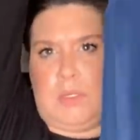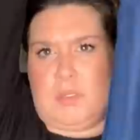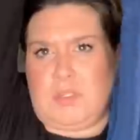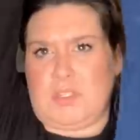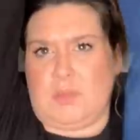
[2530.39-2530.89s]

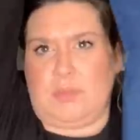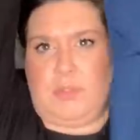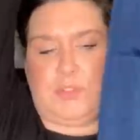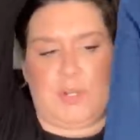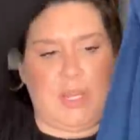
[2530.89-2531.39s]
Just a blue
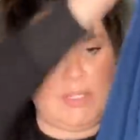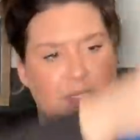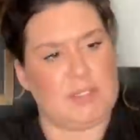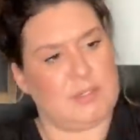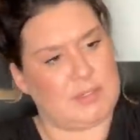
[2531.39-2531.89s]
dress
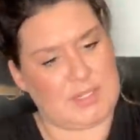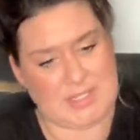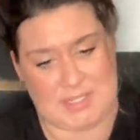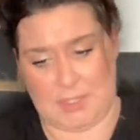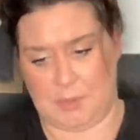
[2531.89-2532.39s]

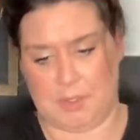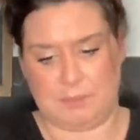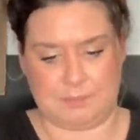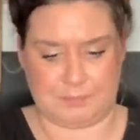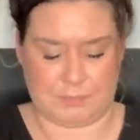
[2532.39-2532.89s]
that's silk,
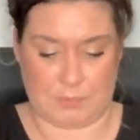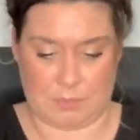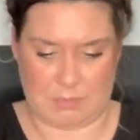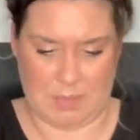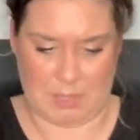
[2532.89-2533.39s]

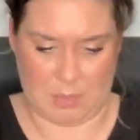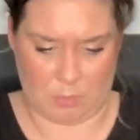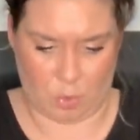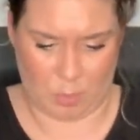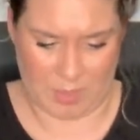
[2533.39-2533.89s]
maybe,
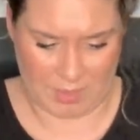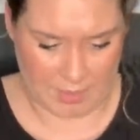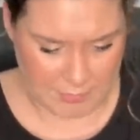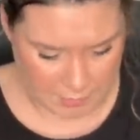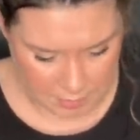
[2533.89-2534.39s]
or
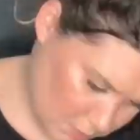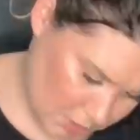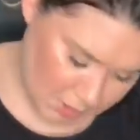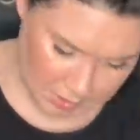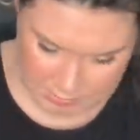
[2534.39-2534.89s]
polyester.
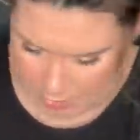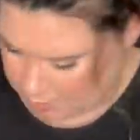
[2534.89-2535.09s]
Polyester.